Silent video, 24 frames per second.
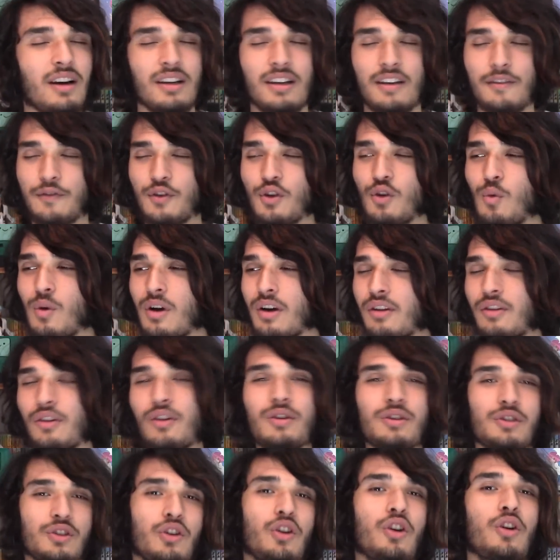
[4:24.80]
if you're one of
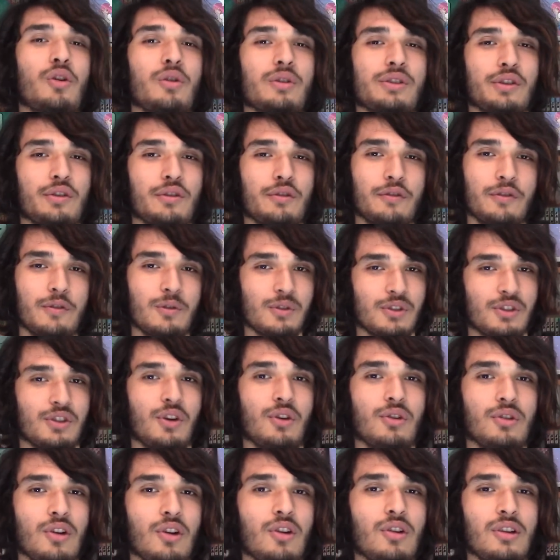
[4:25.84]
those girls who feel so
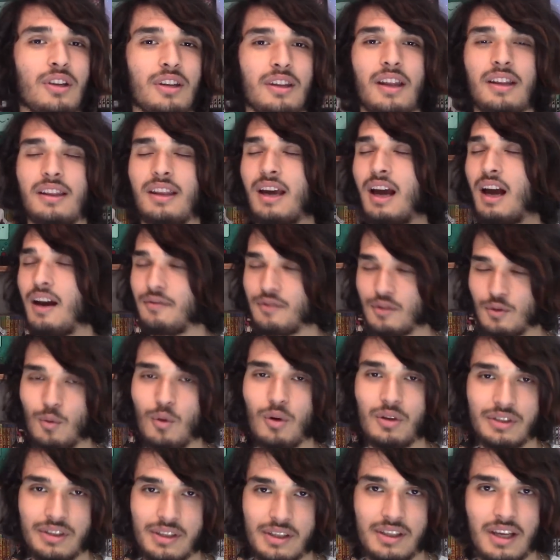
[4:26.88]
lonely that they have to
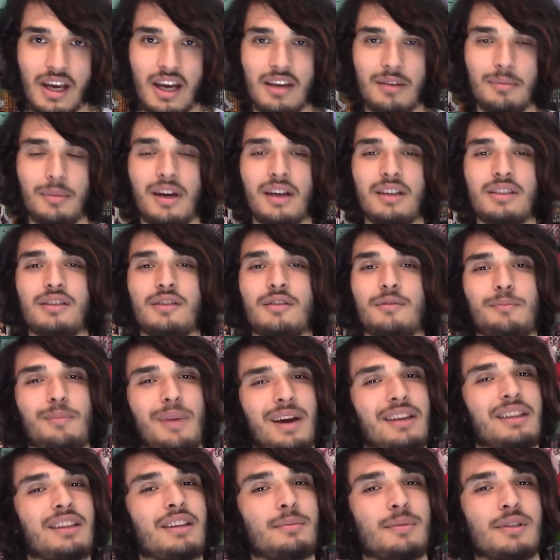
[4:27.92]
watch this anime to
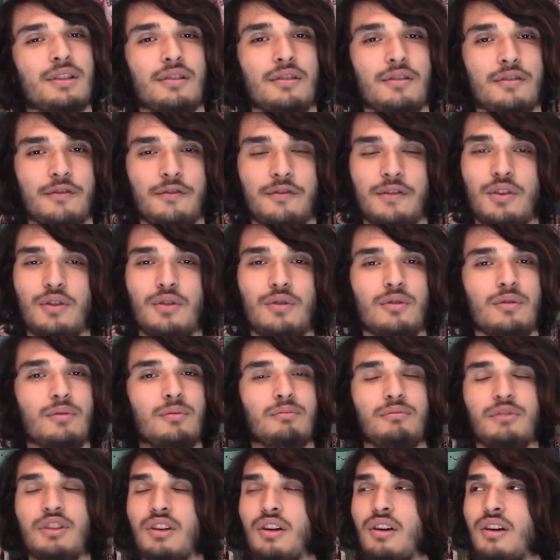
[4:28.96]
make themselves feel,
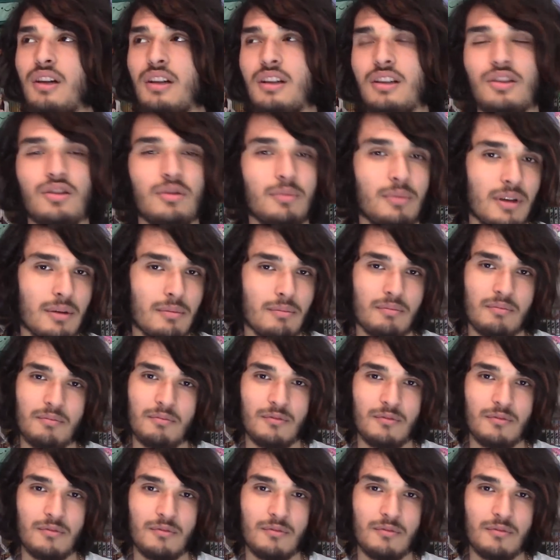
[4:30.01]
you know, a little bit